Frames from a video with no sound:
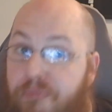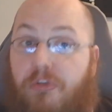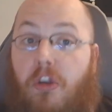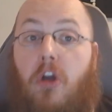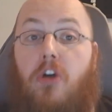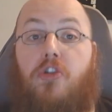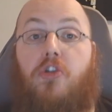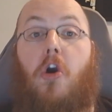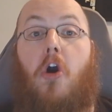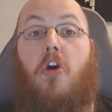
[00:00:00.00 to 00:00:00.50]

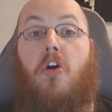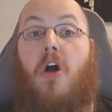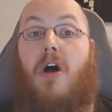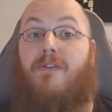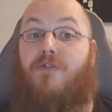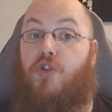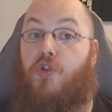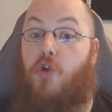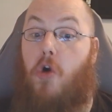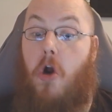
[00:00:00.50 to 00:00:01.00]
They're starting
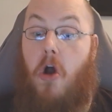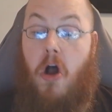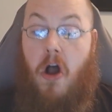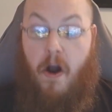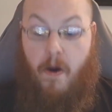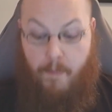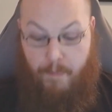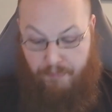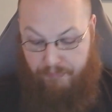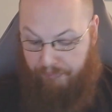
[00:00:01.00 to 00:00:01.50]
off
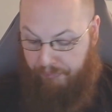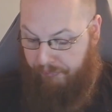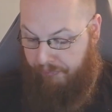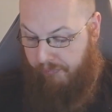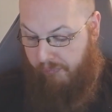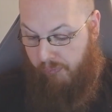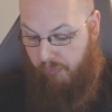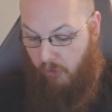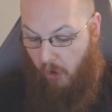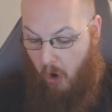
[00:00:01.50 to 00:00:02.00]
strong.
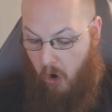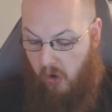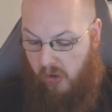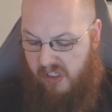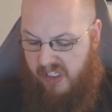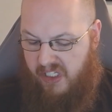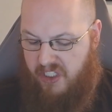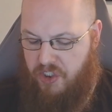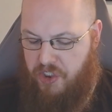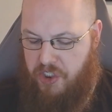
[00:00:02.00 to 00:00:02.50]

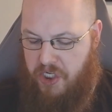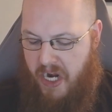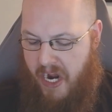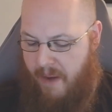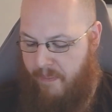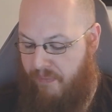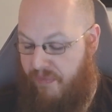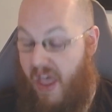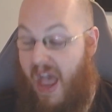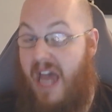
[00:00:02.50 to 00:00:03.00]
Holy
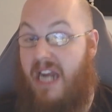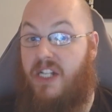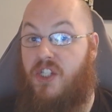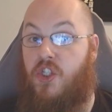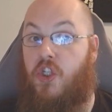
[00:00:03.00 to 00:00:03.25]
shit, that is